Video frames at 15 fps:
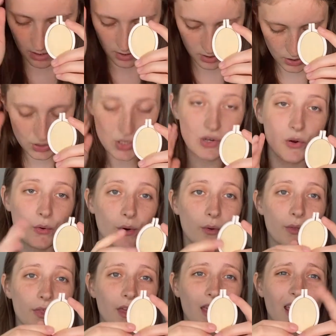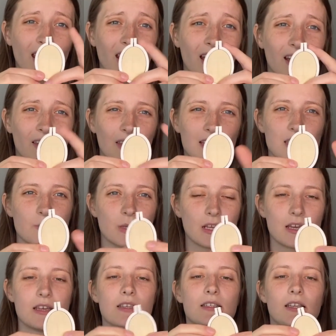screw thing. That's
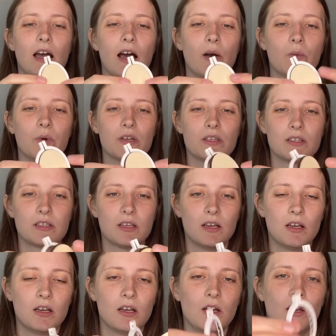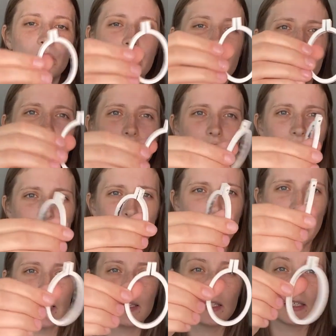because I was recently
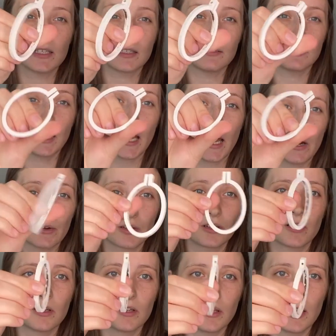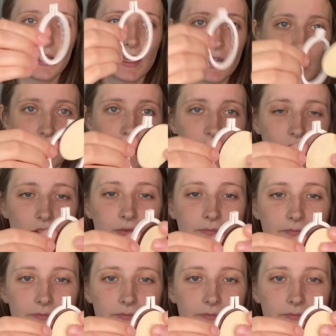painting the outer like I like to,